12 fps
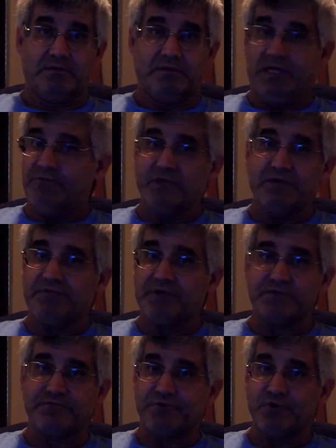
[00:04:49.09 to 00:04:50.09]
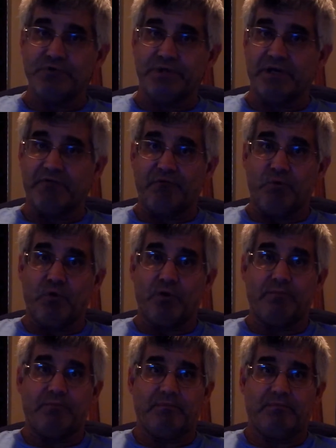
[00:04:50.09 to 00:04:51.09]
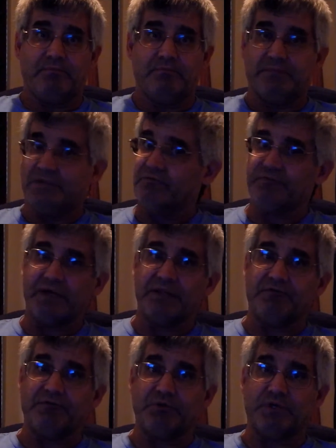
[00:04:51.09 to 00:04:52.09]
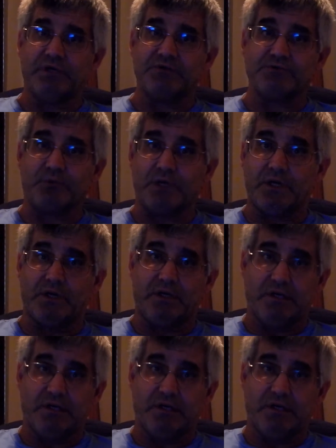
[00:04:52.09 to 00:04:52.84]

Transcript: Even if there's food there for them, they'll find the food elsewhere.